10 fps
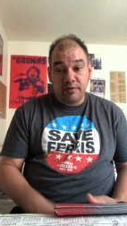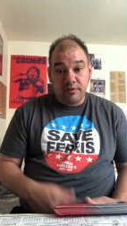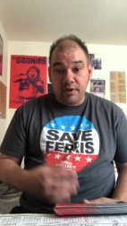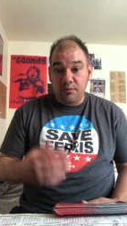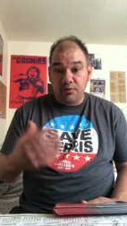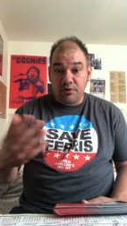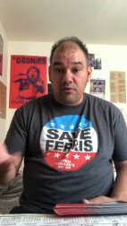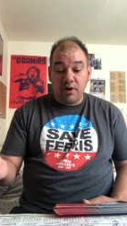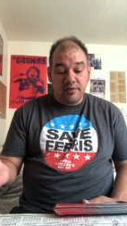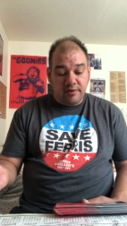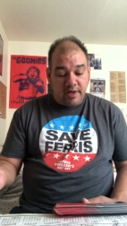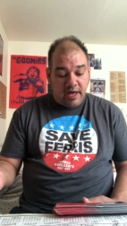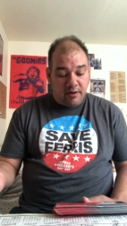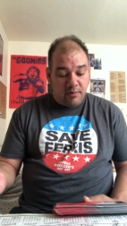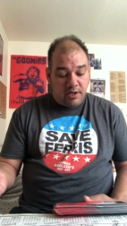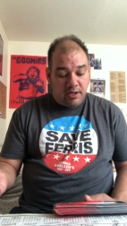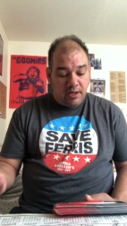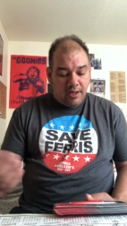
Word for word: and then was in Grey's Anatomy.